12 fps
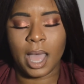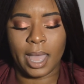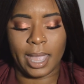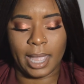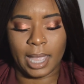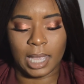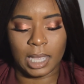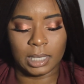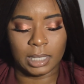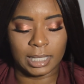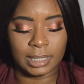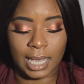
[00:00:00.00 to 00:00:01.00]

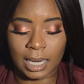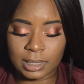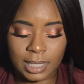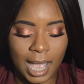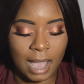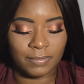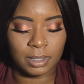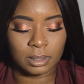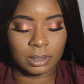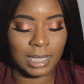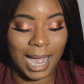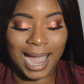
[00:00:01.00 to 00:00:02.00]
And it doesn't have
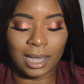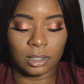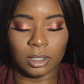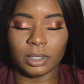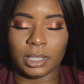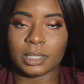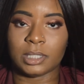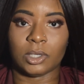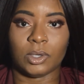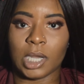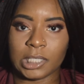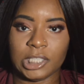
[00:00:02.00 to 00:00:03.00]
a dial on it,
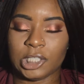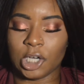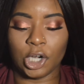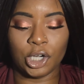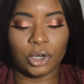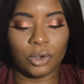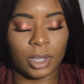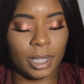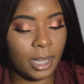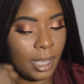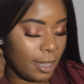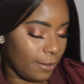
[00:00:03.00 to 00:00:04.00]
so I just turn it on,
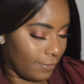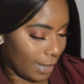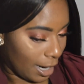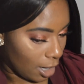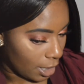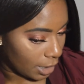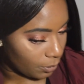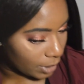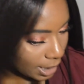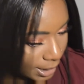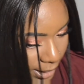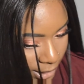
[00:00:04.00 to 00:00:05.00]
flat iron it when
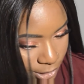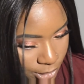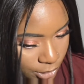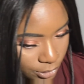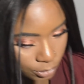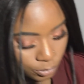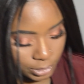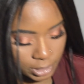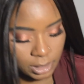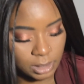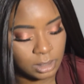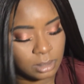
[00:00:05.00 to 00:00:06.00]
I need to, which
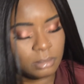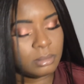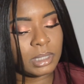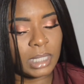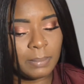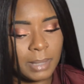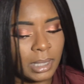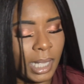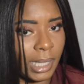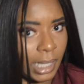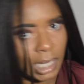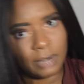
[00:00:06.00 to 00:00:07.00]
is seeming
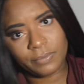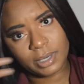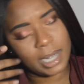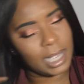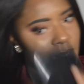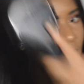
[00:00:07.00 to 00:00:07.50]
like every day.